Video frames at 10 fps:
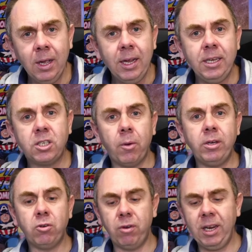He's
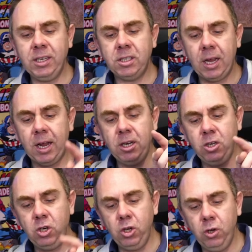going to release a
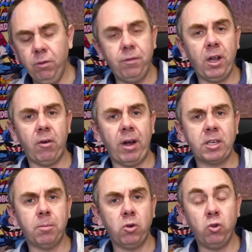new
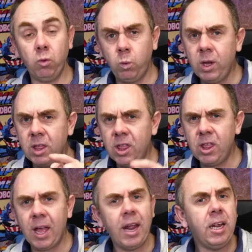VRX module with
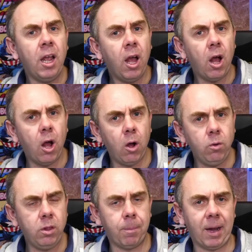they
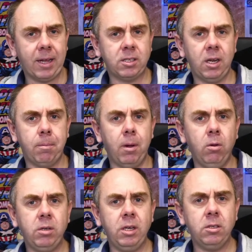own the plastic
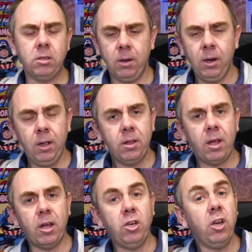moldings
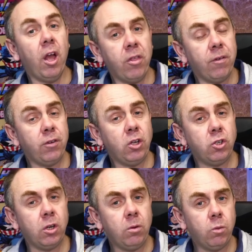another
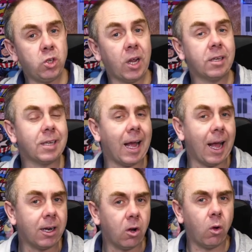version which has
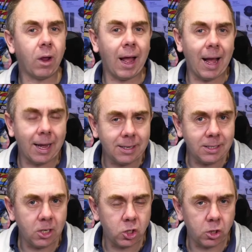analog and
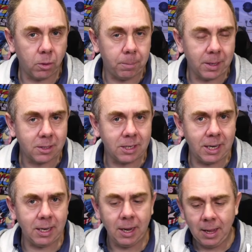digital built
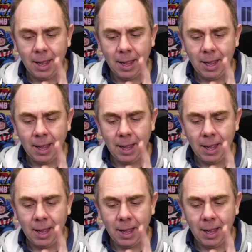in,